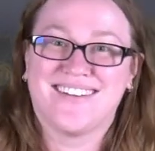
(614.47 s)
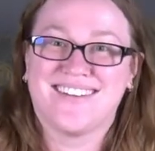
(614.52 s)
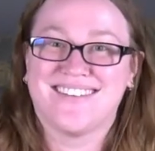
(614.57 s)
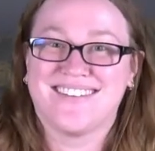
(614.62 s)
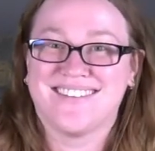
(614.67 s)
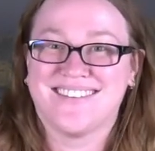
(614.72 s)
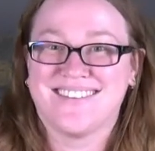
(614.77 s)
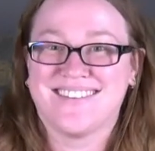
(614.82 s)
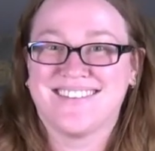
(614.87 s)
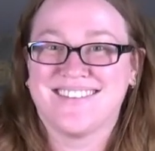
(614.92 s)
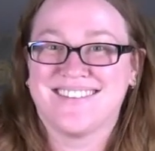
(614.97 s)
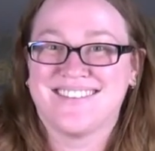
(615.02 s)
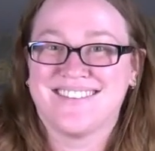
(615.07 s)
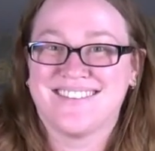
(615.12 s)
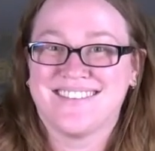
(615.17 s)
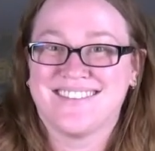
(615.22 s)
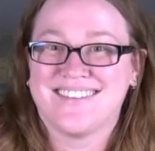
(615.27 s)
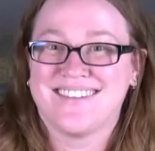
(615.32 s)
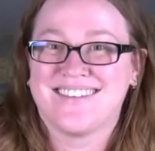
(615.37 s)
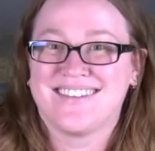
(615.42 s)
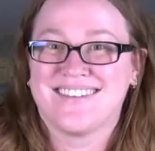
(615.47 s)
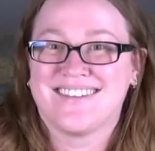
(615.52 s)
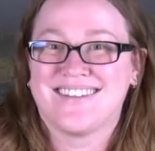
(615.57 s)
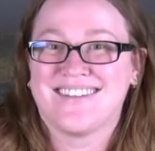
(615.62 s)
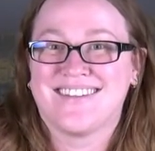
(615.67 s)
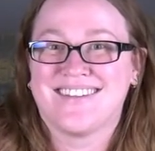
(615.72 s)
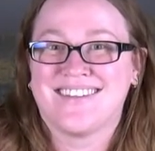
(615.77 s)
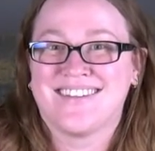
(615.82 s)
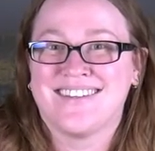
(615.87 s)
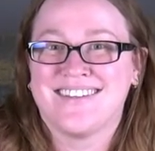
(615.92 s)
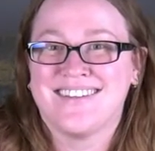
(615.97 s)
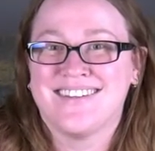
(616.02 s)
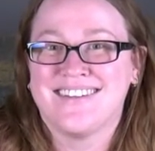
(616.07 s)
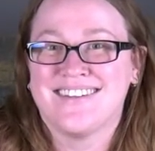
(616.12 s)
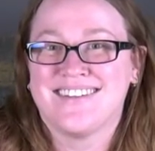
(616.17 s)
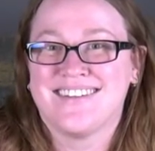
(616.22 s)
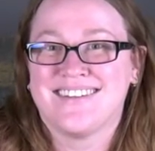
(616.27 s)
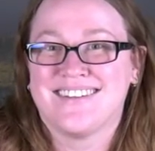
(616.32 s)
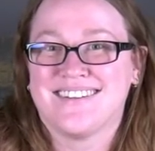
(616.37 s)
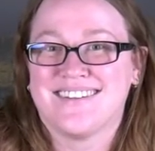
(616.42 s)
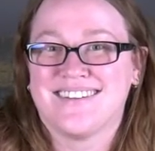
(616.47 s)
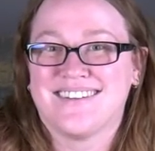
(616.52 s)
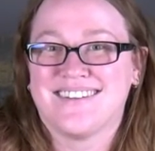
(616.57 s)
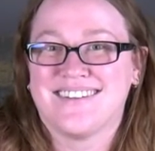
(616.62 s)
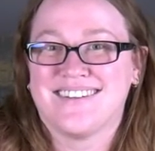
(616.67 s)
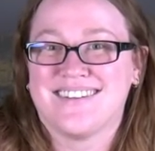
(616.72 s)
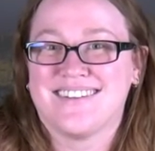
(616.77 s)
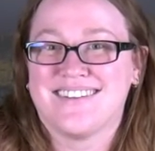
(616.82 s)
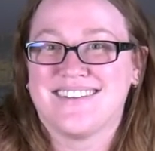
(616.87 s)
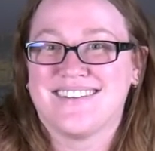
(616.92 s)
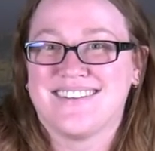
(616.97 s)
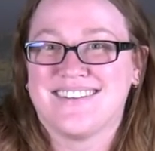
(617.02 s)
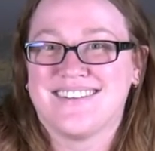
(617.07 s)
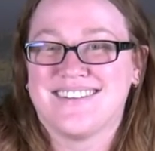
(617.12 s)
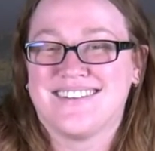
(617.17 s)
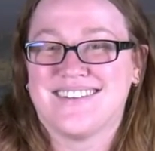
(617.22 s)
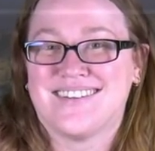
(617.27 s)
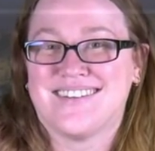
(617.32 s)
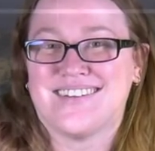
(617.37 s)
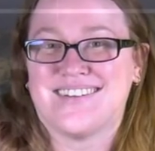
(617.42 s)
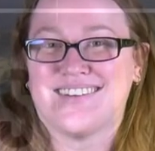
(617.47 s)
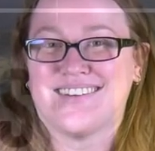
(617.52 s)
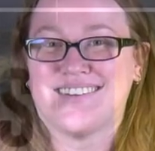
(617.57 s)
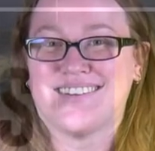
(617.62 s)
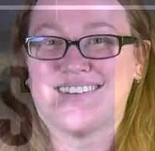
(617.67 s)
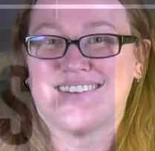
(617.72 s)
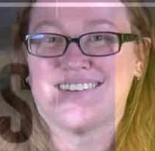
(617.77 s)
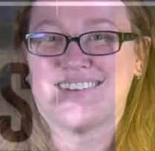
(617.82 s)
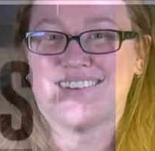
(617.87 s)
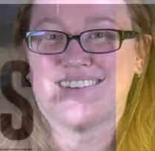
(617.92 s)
[no speech]